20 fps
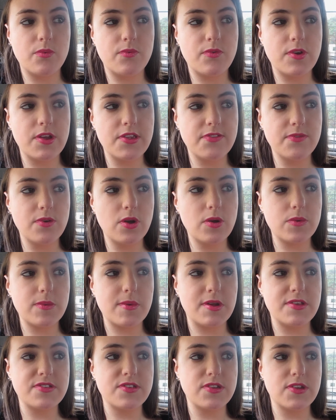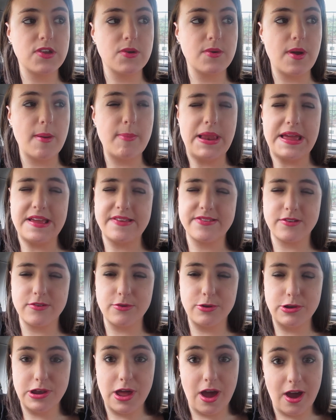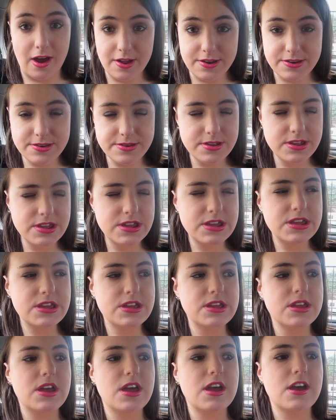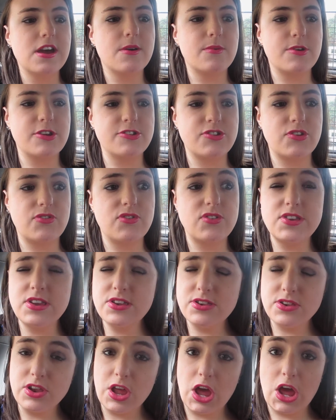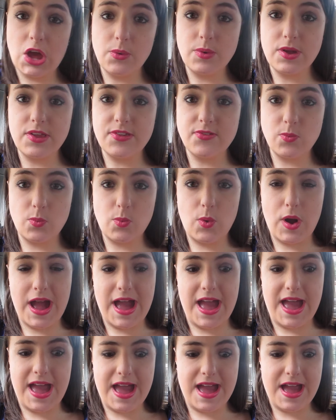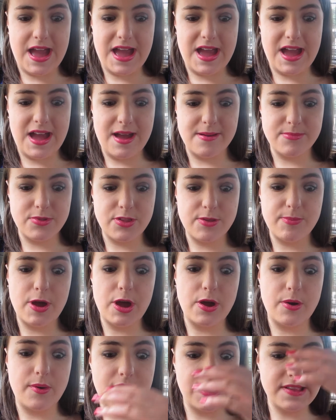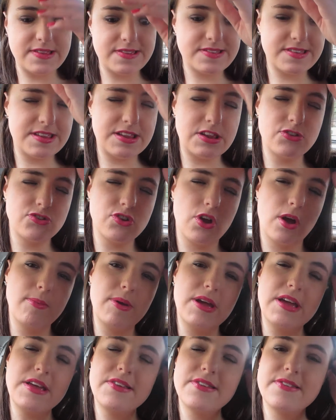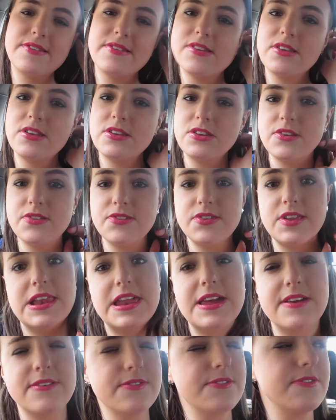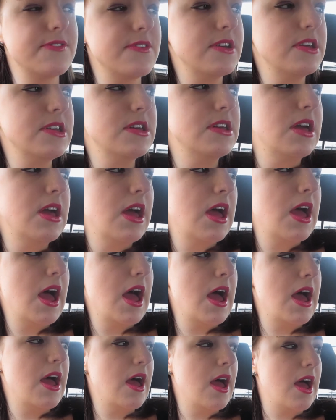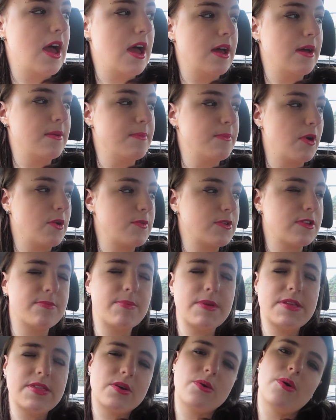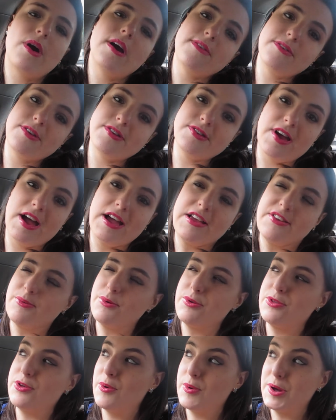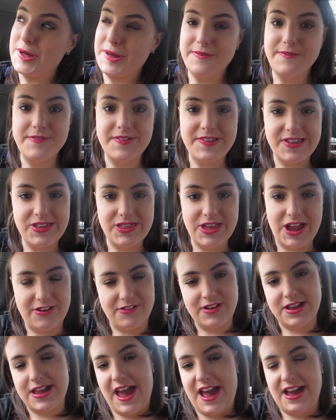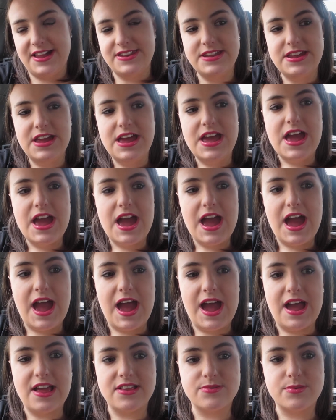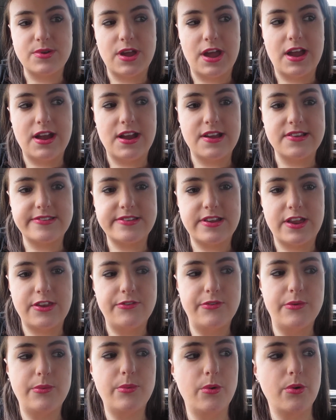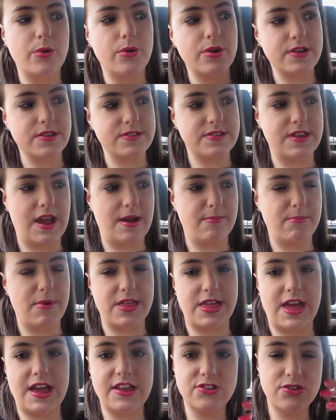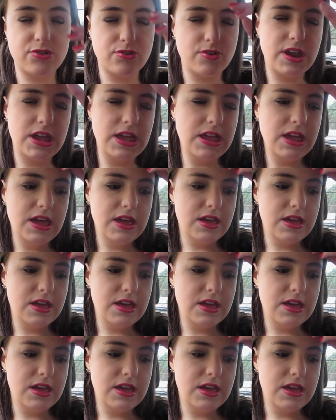first of all, we went to a place called Laugharne, which, if you didn't know, is where um, the poet Dylan Thomas used to live. Um, and we've been there quite a few times. We thought we are going to visit there again, and we had kind of a walk down by the estuary.